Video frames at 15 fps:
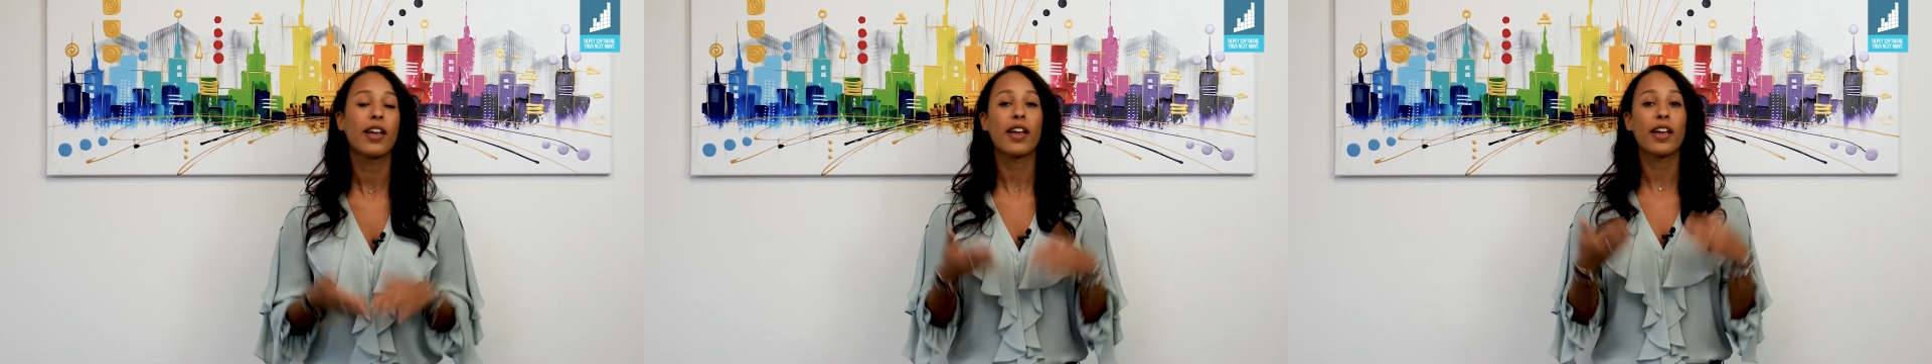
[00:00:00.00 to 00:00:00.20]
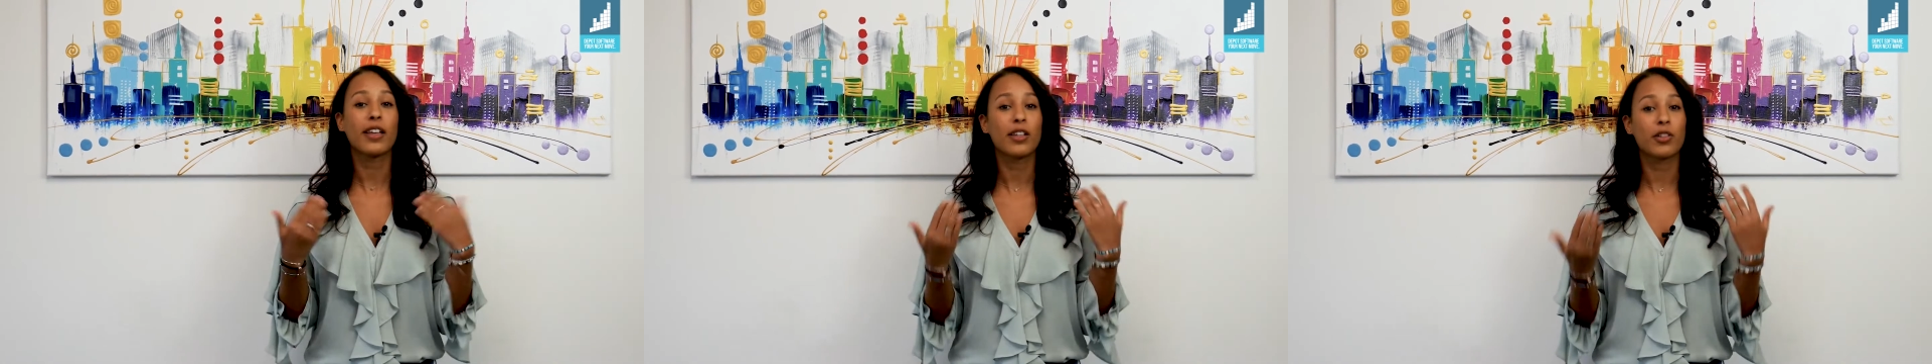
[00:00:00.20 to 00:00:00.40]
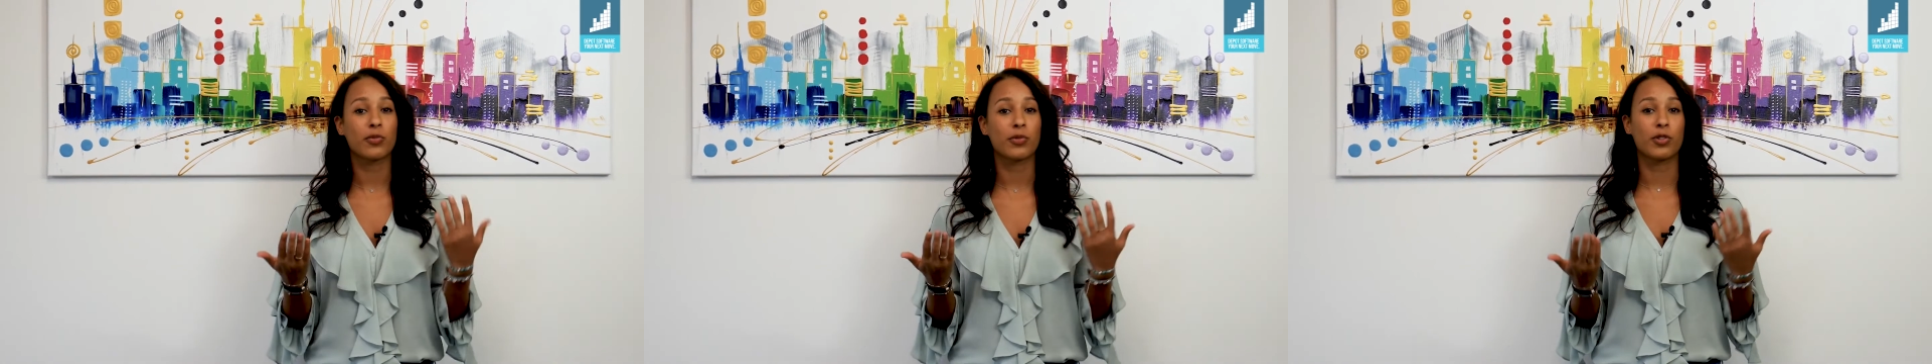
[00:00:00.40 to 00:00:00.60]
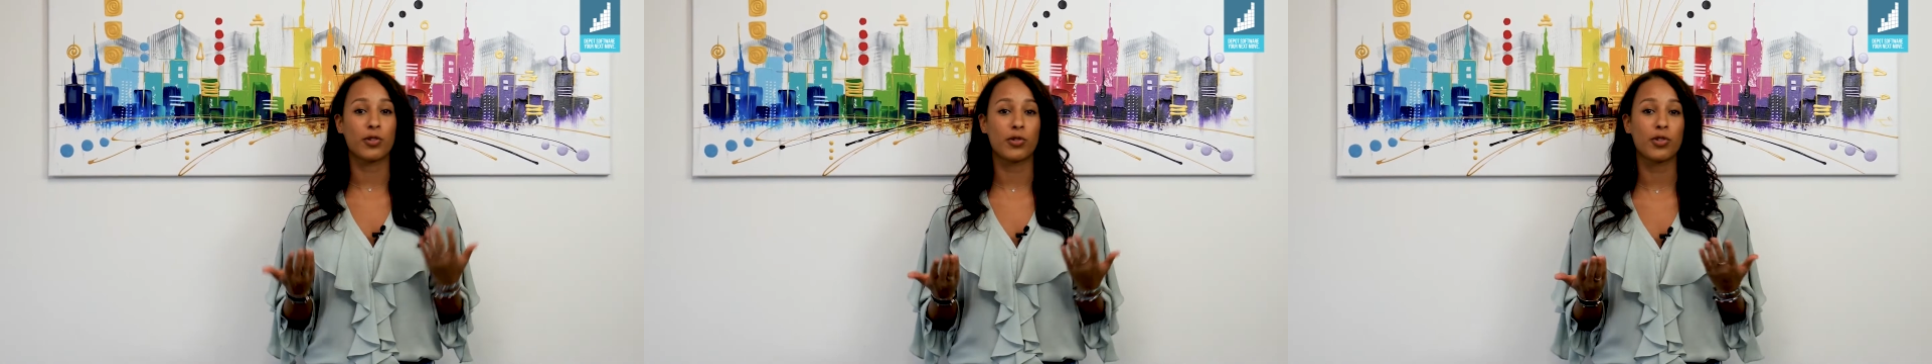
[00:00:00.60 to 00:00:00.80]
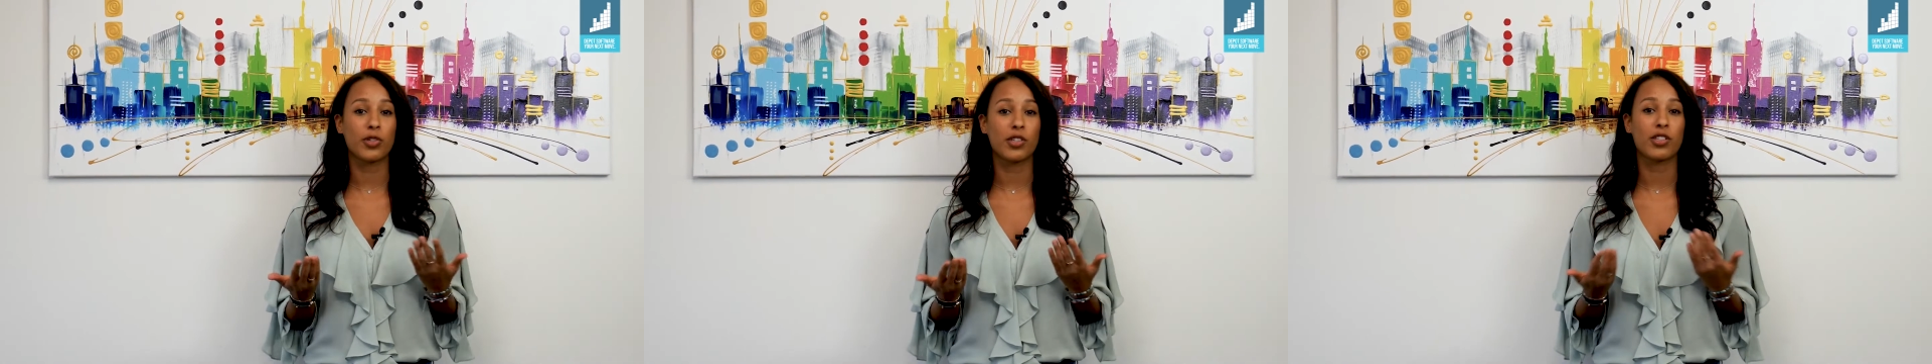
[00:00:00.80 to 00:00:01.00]
and it
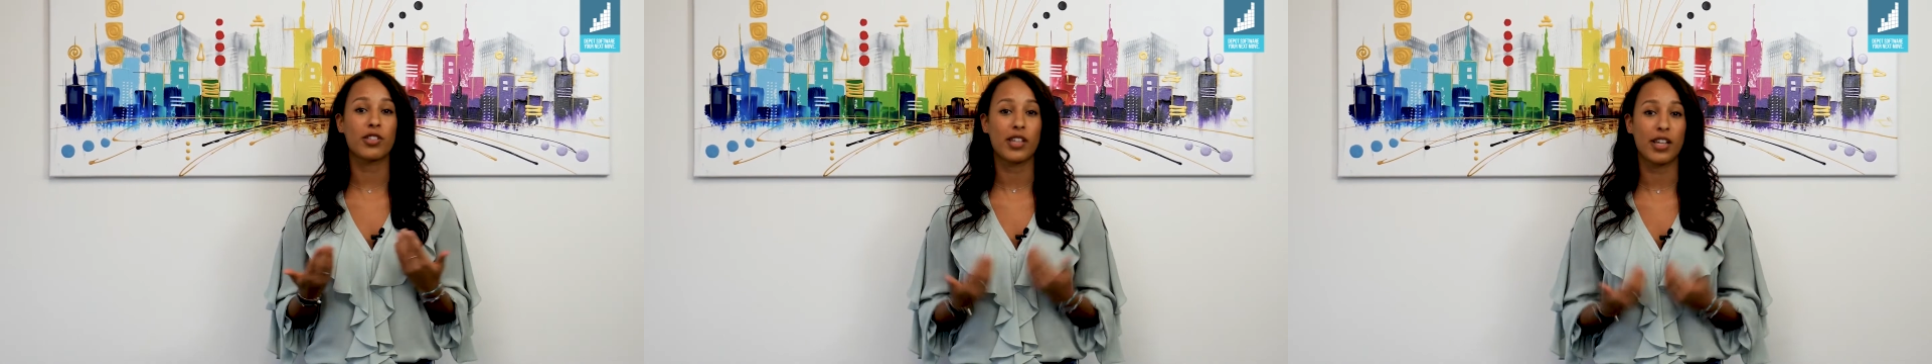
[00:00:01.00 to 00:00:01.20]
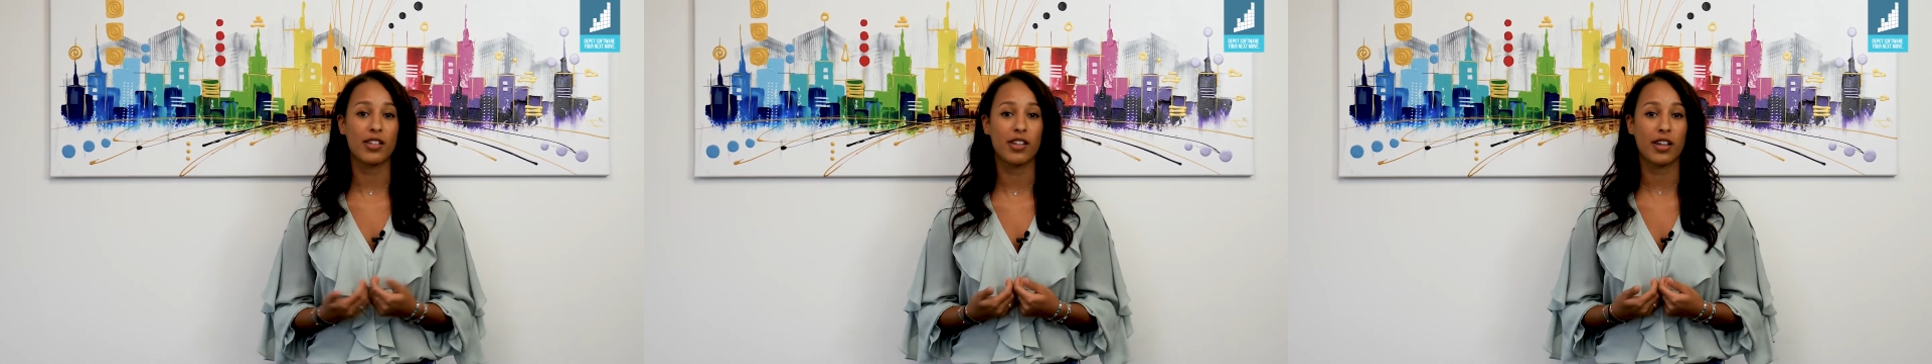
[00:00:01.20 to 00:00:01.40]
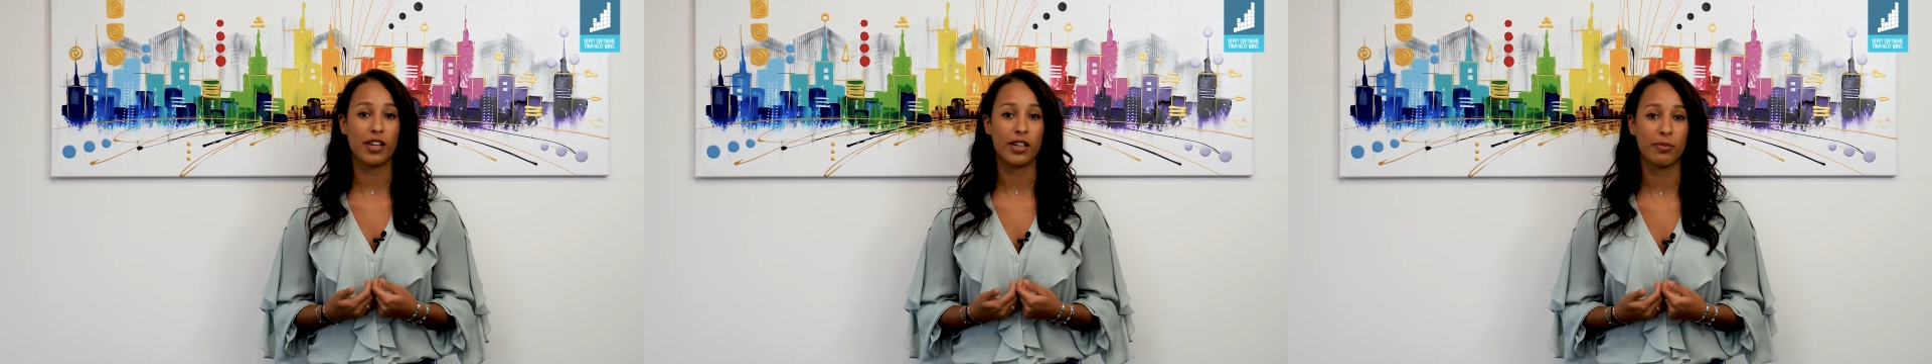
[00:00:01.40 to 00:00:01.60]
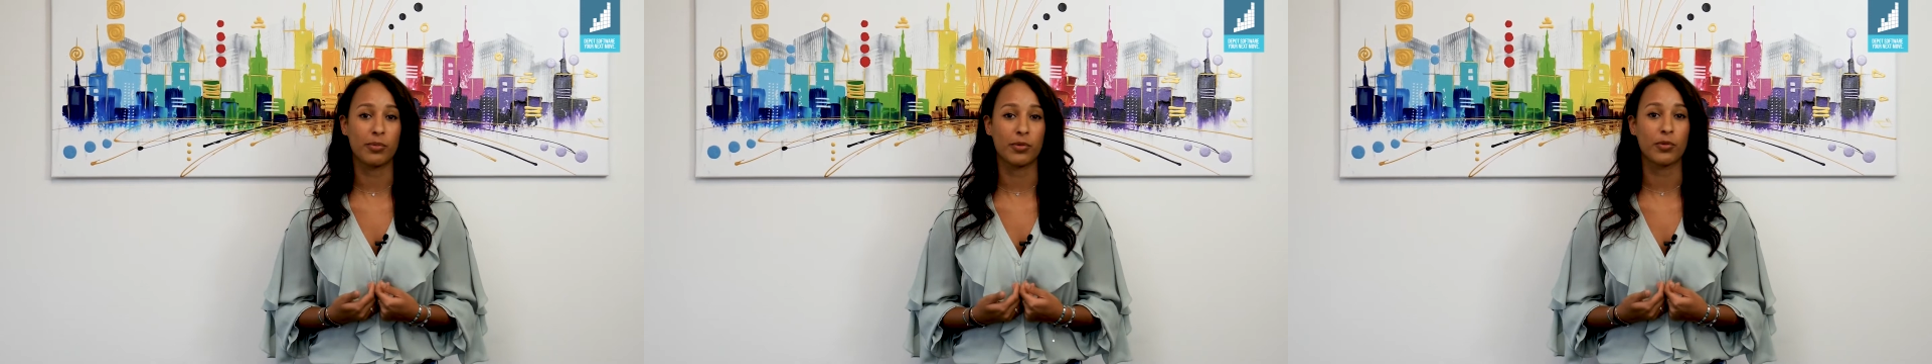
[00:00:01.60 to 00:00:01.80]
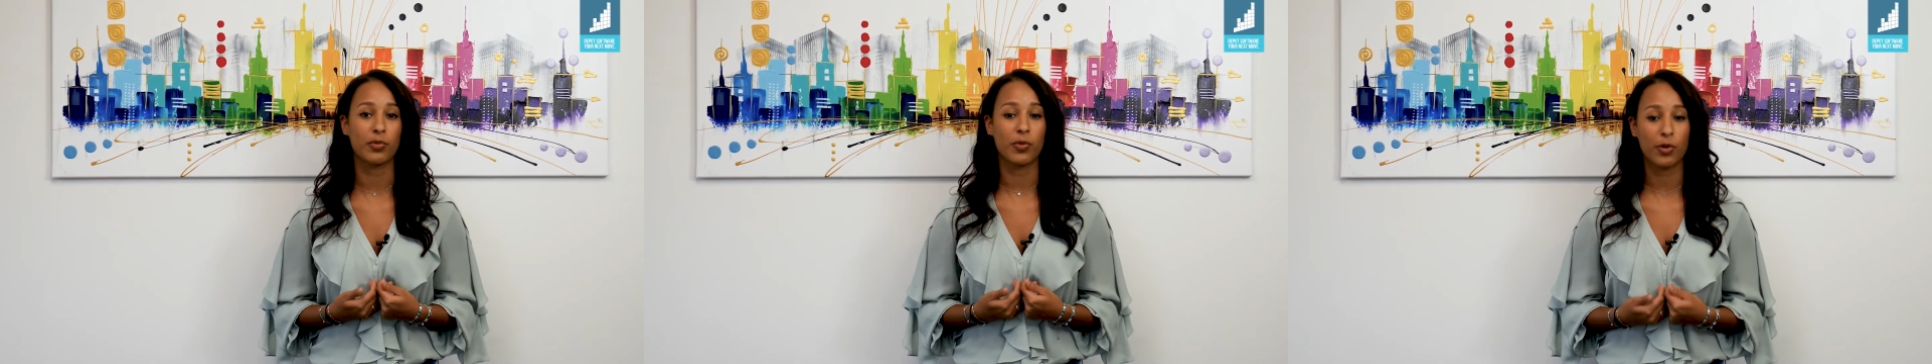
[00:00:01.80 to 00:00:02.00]
reduces data
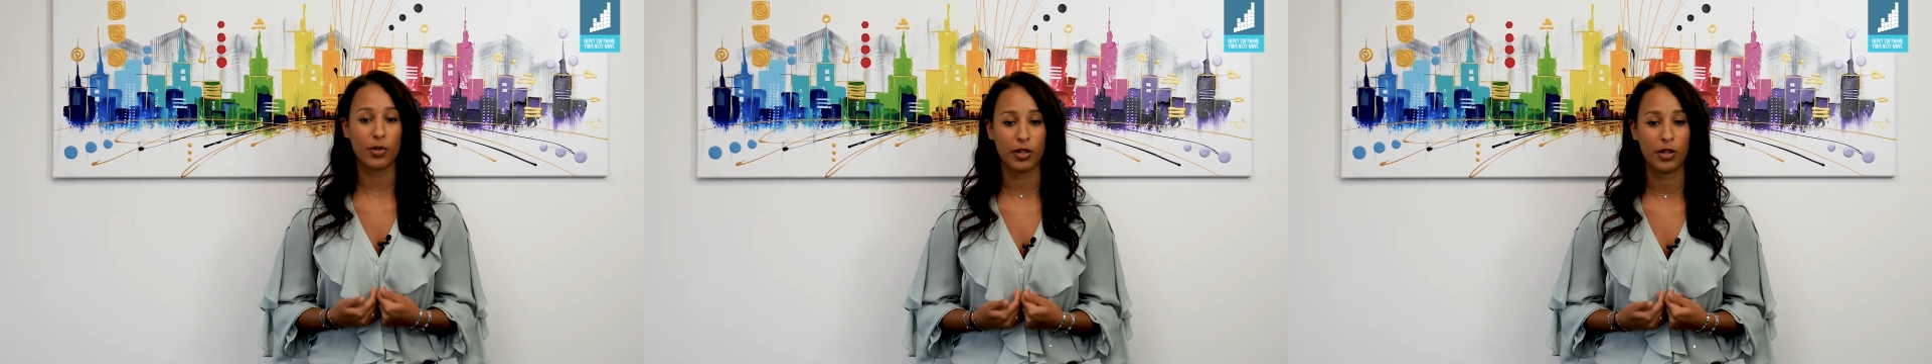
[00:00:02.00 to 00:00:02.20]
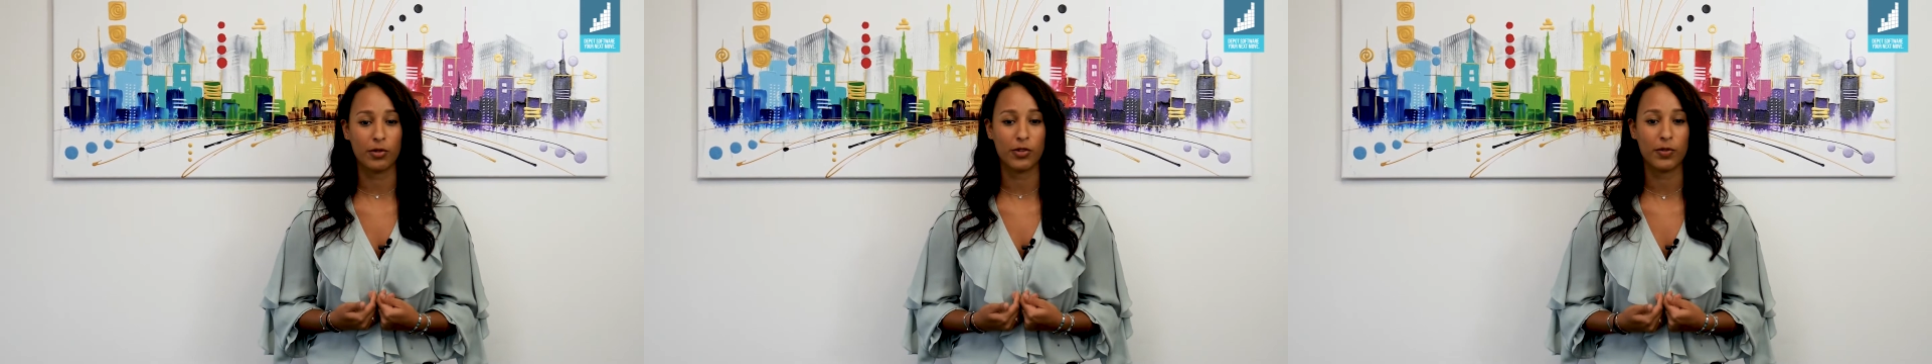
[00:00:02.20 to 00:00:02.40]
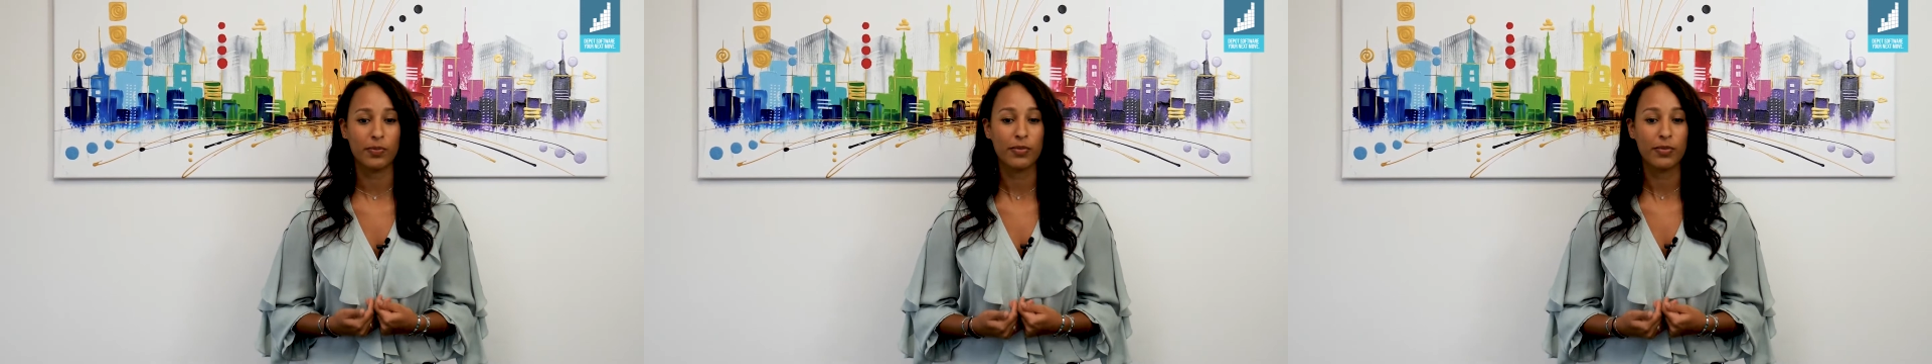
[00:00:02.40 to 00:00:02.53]
input workload,